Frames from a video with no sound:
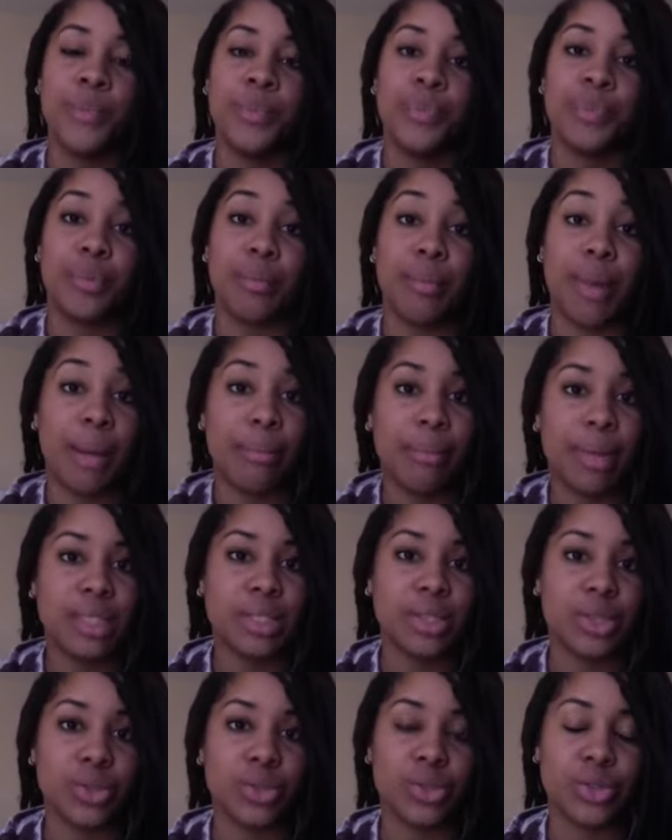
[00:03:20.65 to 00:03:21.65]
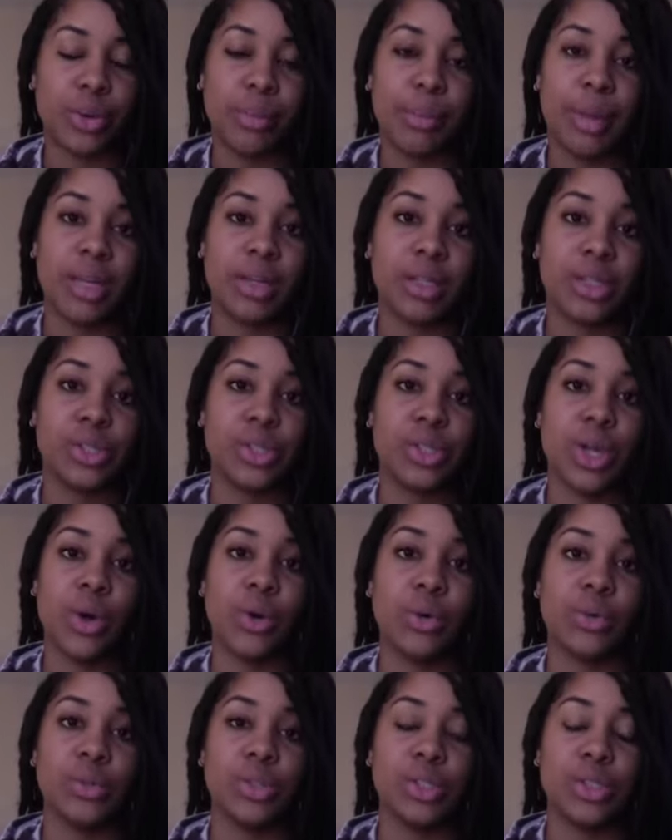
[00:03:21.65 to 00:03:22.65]
my muscles are made of
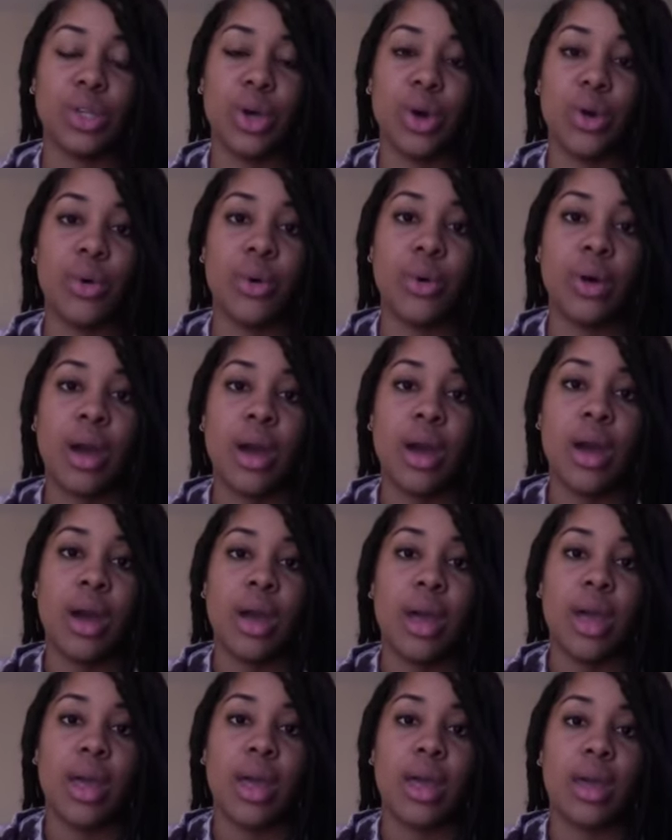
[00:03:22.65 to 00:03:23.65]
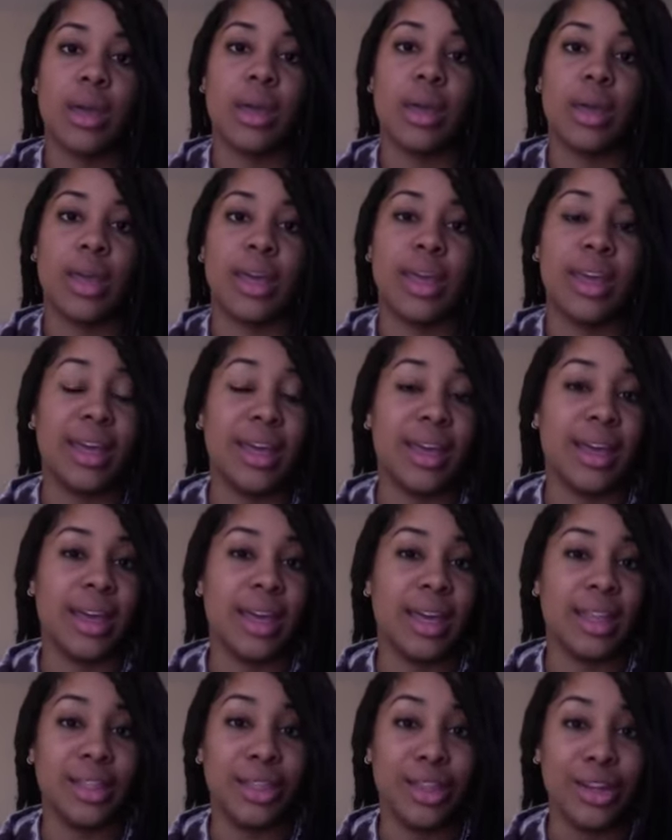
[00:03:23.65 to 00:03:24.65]
stone. So
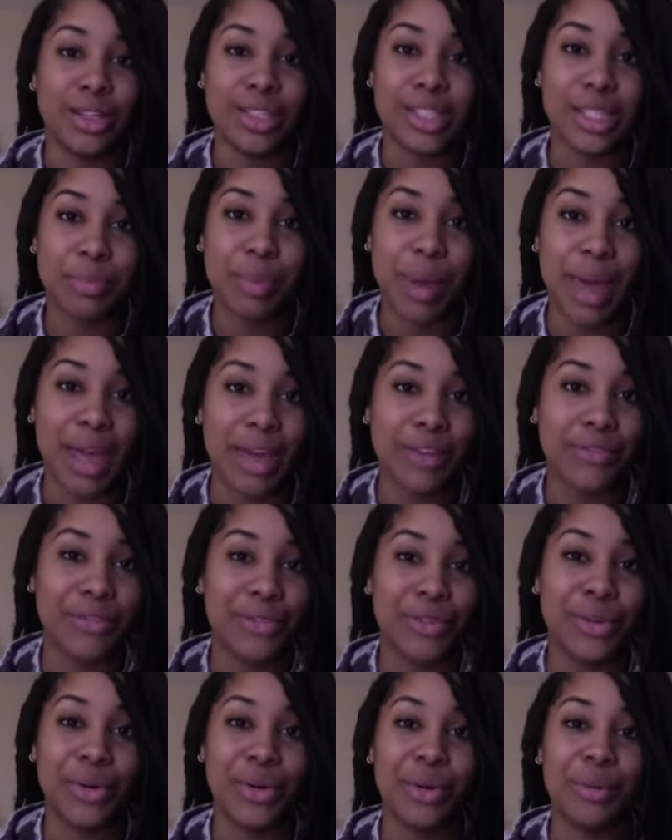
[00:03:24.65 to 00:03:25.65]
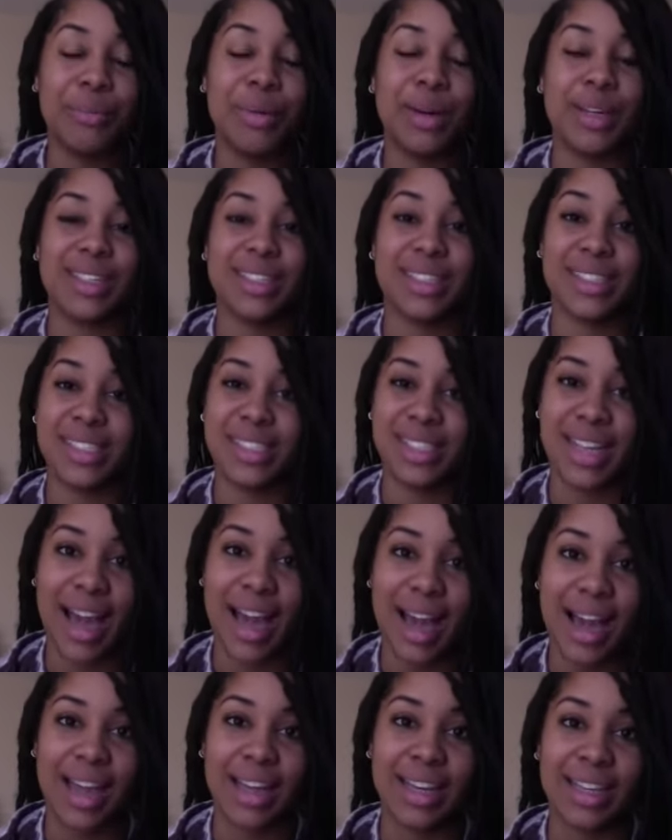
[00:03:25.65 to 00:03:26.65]
it looks painful, but it's
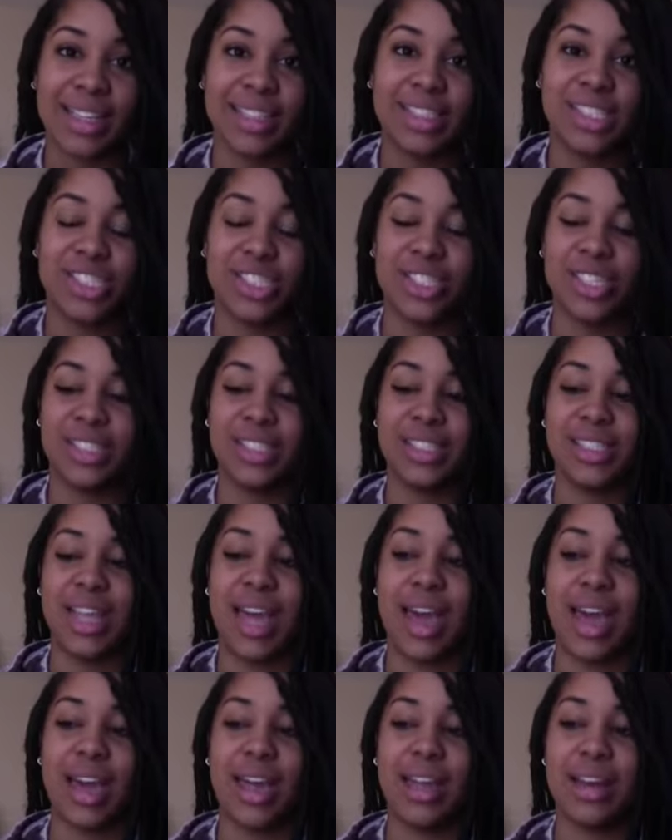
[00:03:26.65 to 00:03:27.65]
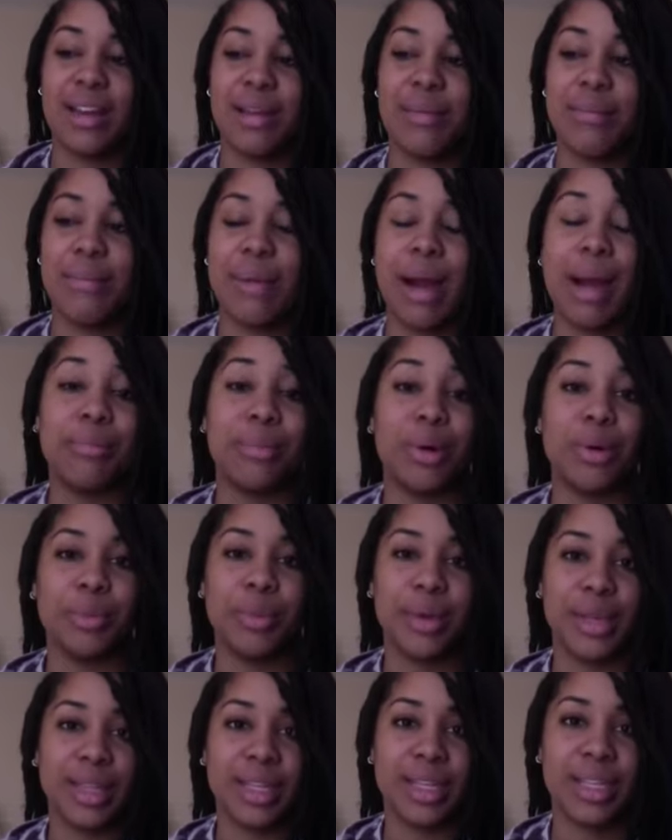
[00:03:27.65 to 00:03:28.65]
not. It's just that my
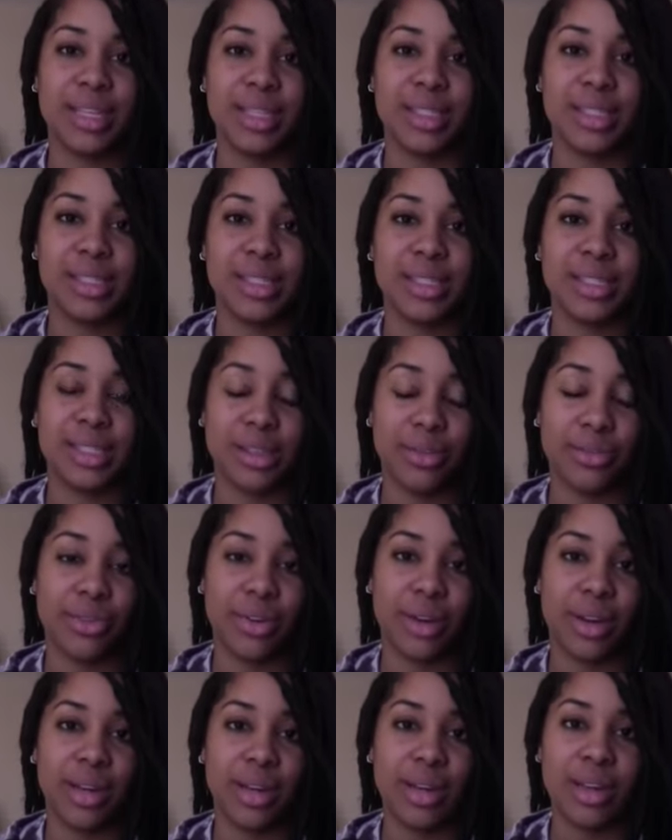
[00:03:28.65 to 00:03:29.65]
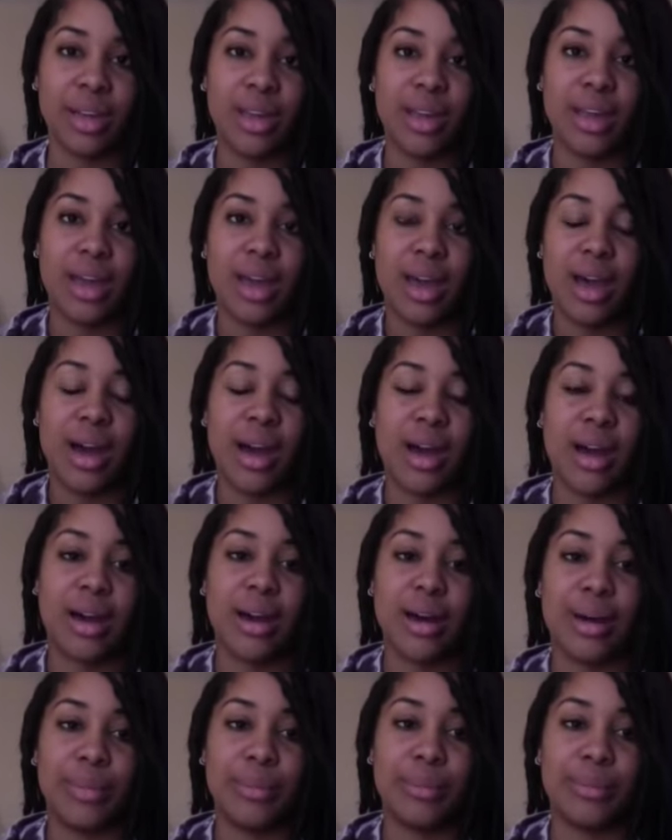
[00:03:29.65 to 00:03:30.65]
mobility is different.
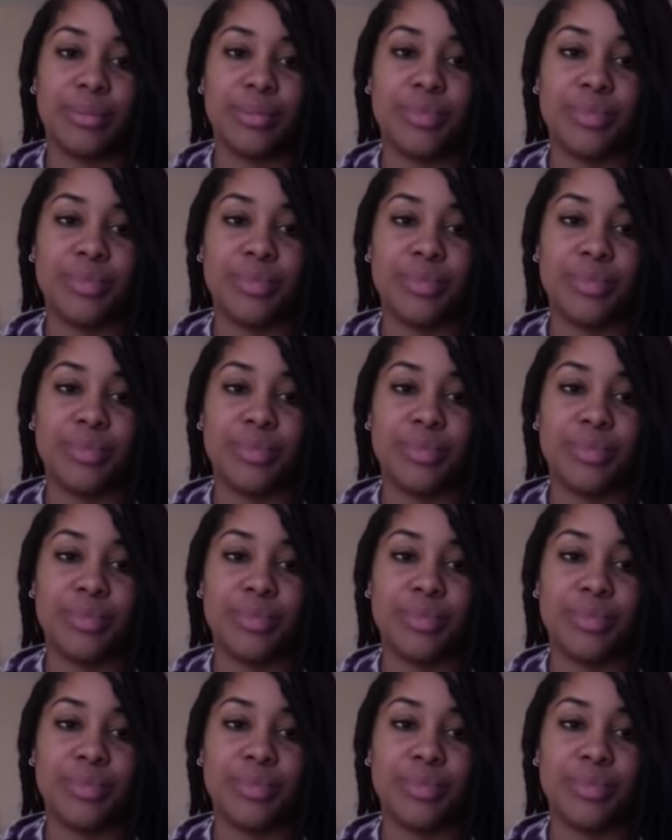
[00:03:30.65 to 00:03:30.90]
Um,